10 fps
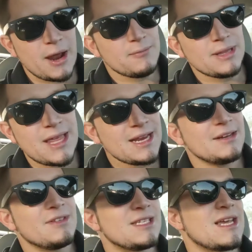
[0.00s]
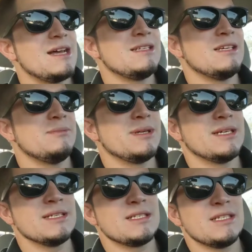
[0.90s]
I've been thinking of this idea
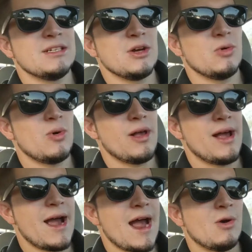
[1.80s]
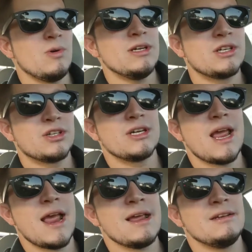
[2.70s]
because, I want to
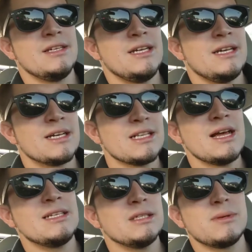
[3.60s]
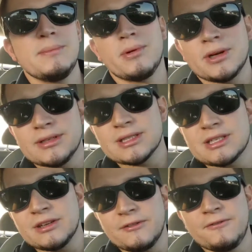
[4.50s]
create, because a lot of times people aren't
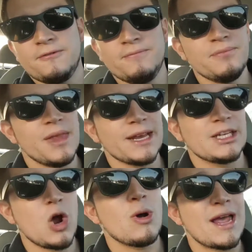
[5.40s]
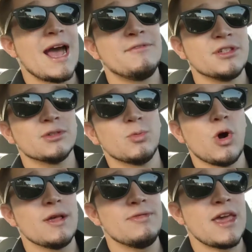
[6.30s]
necessarily like going after
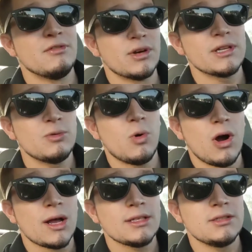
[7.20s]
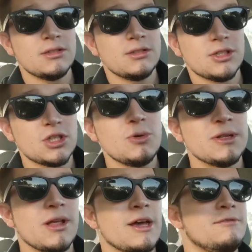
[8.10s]
what they really want to
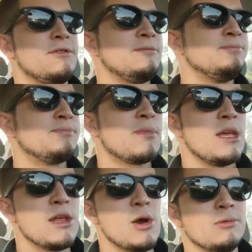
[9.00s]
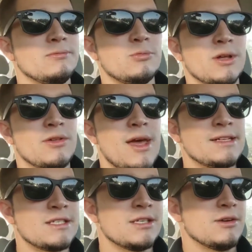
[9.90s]
do in life. Whether
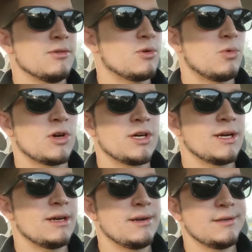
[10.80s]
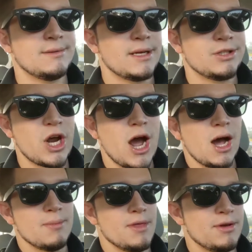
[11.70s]
that's, they're working at a
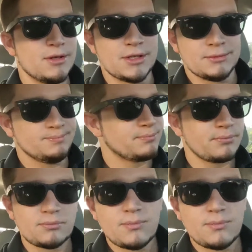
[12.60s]
job that they're just